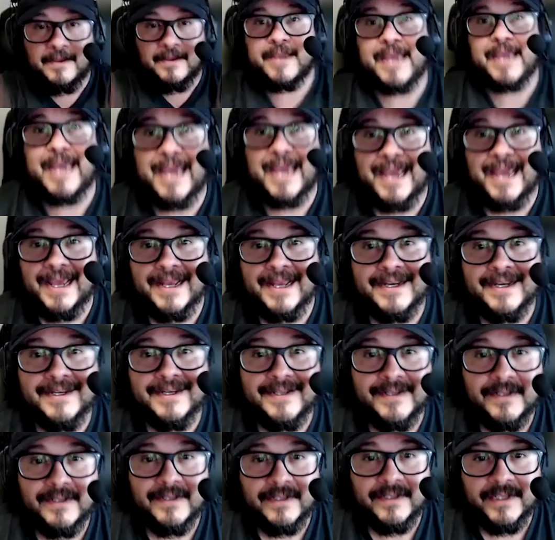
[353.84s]
and
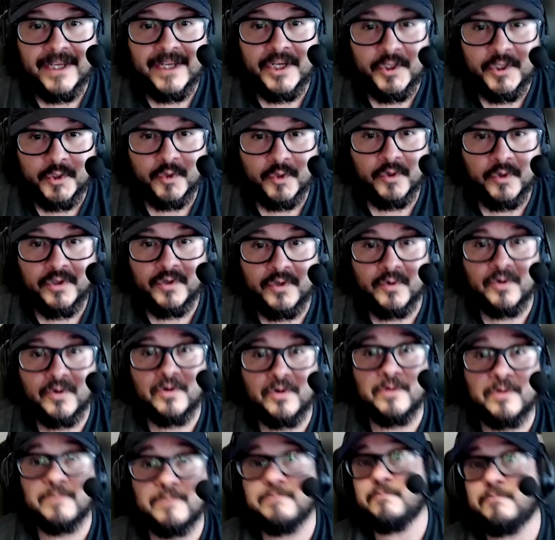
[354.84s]
enjoy
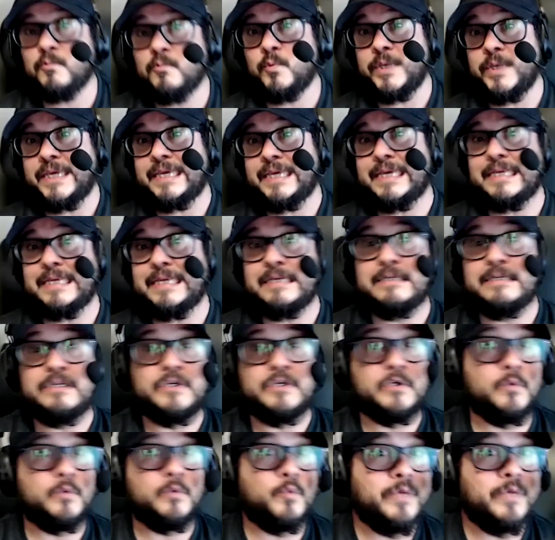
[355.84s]
your weekend,
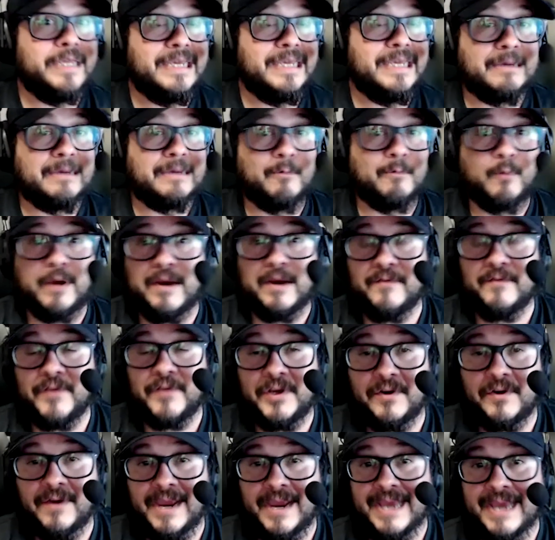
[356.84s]
your week, wherever
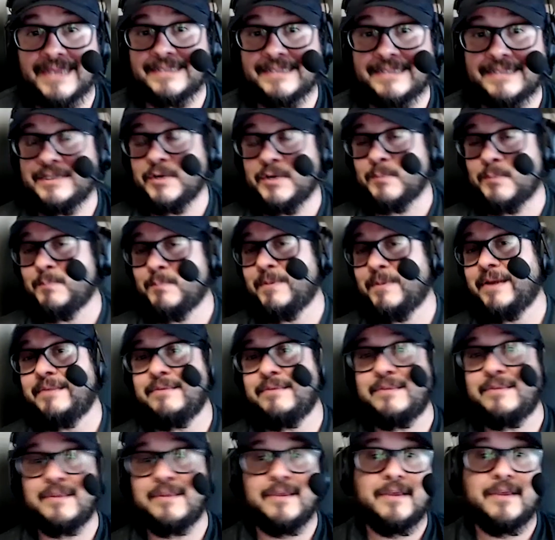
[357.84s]
you're at, your
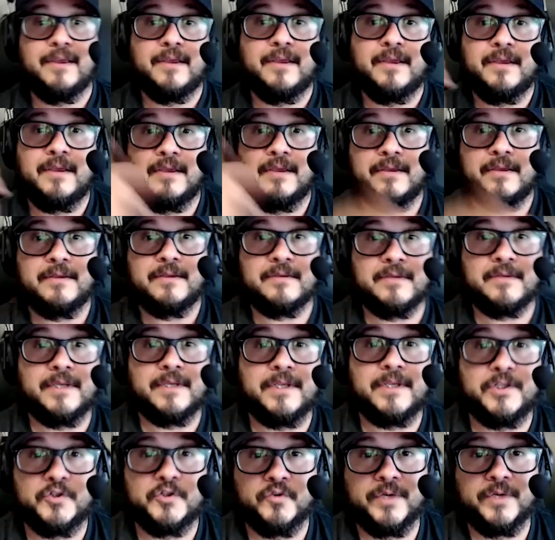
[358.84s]
month.
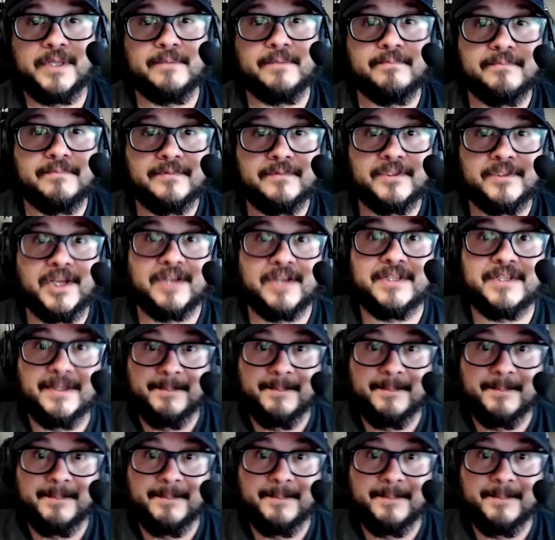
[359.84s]
Enjoy it. Talk to you.